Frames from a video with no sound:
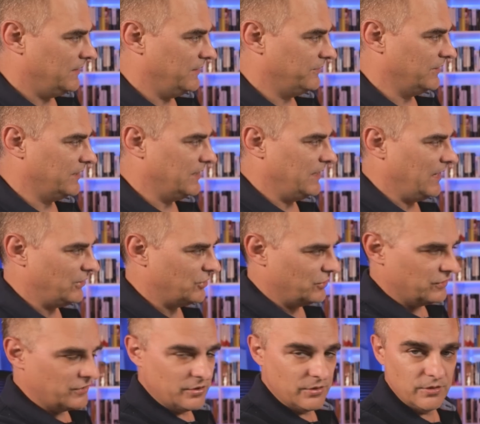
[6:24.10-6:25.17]
There's a
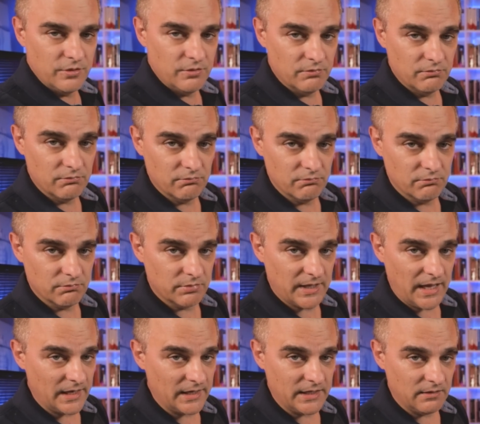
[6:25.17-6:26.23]
connection to
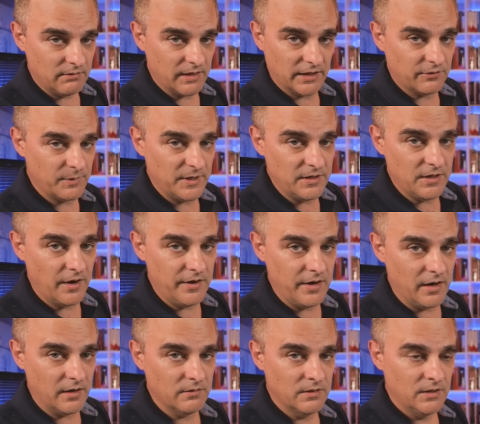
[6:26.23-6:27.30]
Kali that's been done
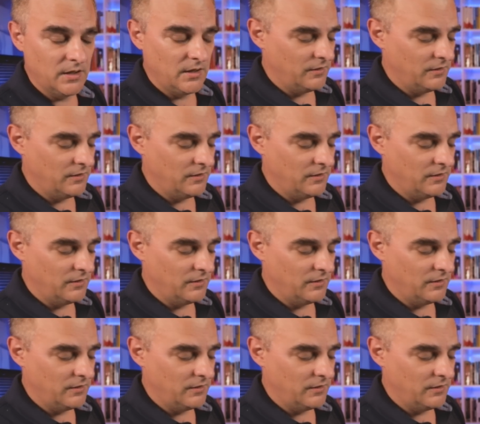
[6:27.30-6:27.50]
now.